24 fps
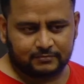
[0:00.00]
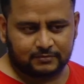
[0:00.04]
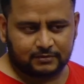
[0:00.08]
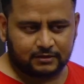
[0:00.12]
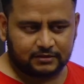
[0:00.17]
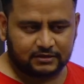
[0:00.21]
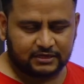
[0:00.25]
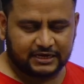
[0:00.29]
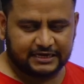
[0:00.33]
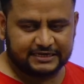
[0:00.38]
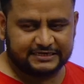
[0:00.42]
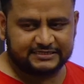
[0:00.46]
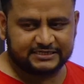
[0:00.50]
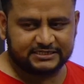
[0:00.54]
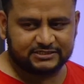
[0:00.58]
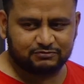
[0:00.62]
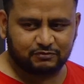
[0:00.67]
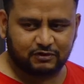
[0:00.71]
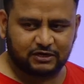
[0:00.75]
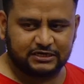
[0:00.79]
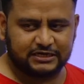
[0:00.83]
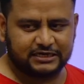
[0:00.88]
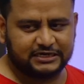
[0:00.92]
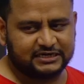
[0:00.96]
Ends is
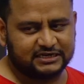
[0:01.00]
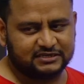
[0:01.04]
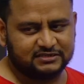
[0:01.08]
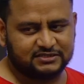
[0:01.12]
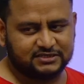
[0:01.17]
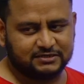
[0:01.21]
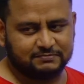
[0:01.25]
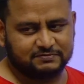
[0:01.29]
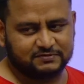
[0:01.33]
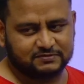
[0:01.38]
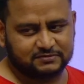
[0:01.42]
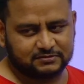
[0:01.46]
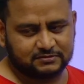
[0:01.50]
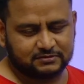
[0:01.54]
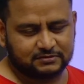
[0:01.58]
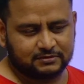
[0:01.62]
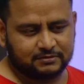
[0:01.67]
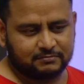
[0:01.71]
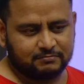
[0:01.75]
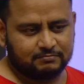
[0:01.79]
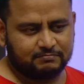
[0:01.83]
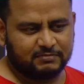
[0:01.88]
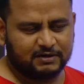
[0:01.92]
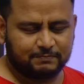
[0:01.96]
what? Eating chips.
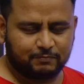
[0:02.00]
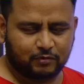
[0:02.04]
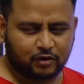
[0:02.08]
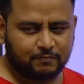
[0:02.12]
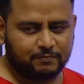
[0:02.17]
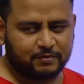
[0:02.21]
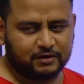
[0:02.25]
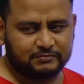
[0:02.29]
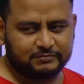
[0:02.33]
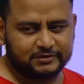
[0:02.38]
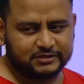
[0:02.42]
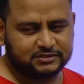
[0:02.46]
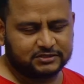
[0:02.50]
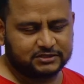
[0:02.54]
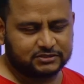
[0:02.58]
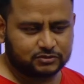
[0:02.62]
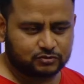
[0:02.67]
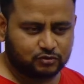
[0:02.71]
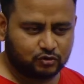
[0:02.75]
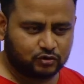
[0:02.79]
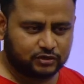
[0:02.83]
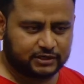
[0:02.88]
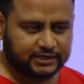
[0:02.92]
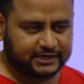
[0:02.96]
But proper means is
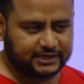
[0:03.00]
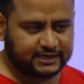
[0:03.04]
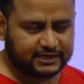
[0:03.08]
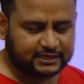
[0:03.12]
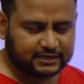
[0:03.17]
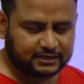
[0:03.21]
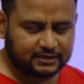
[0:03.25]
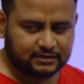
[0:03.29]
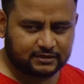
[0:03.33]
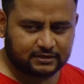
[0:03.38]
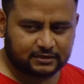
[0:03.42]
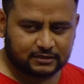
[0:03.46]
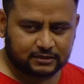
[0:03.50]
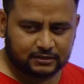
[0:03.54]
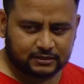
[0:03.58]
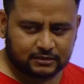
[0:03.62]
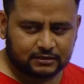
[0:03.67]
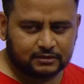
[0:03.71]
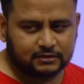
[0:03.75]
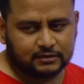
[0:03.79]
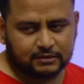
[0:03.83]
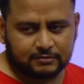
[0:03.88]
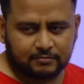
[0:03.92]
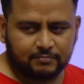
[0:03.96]
go, take,
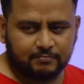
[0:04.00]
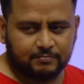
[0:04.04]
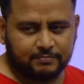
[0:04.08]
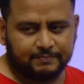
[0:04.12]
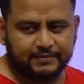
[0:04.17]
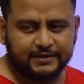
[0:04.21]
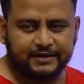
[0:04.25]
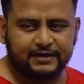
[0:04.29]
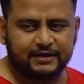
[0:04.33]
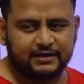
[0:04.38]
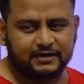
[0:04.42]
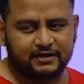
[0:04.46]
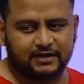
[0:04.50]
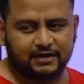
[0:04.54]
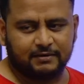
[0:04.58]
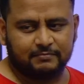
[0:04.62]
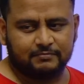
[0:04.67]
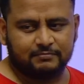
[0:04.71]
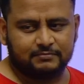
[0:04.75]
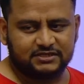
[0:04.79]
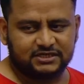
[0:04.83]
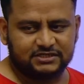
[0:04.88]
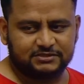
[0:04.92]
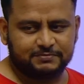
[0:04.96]
pay and come.
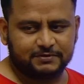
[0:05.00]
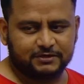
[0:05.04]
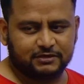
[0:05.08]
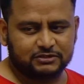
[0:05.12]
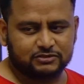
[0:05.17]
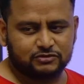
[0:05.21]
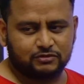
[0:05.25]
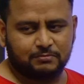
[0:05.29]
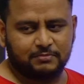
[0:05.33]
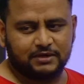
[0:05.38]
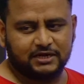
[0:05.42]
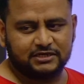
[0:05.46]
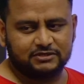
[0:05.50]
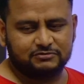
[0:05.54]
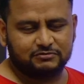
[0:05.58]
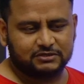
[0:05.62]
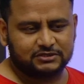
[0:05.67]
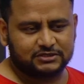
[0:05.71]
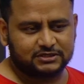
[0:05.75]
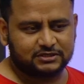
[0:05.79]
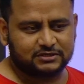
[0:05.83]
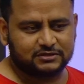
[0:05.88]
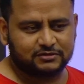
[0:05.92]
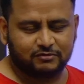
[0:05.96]
Just because nobody is
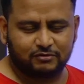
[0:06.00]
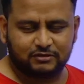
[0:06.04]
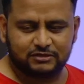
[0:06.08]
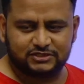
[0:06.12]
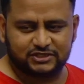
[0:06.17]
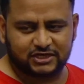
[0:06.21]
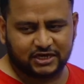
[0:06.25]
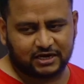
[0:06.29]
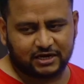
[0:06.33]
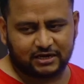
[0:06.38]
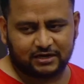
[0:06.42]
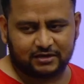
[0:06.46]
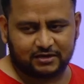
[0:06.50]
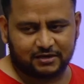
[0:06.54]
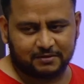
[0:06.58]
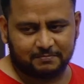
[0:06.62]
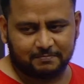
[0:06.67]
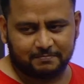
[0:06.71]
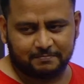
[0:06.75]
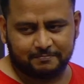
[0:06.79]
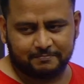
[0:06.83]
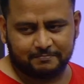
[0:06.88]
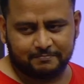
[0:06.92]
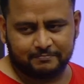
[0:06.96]
watching, don't steal and come.
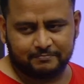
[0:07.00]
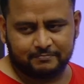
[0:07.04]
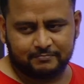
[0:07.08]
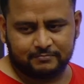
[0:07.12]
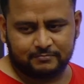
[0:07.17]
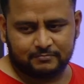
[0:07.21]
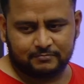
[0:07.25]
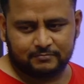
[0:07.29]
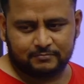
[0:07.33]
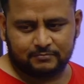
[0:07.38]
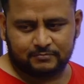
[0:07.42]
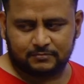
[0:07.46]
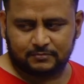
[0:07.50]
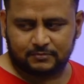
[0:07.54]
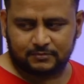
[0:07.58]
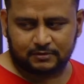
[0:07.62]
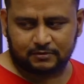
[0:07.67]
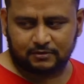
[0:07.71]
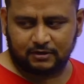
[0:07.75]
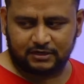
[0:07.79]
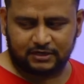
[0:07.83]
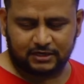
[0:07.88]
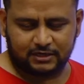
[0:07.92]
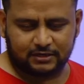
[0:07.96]

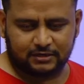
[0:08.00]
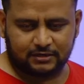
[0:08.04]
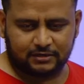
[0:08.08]
Got it?